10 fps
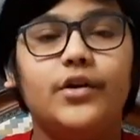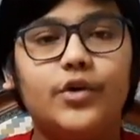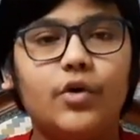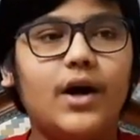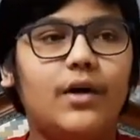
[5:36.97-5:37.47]

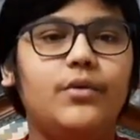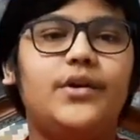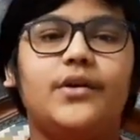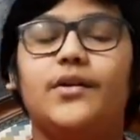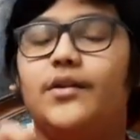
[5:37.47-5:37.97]
took
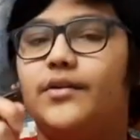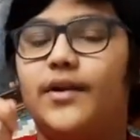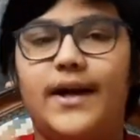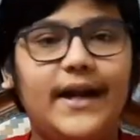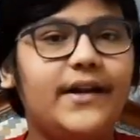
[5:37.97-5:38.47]
out
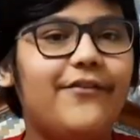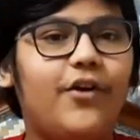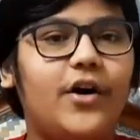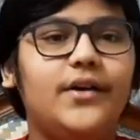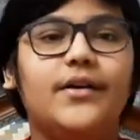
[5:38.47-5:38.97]
the Elder
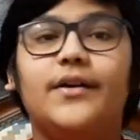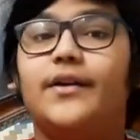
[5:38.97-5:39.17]
Wand.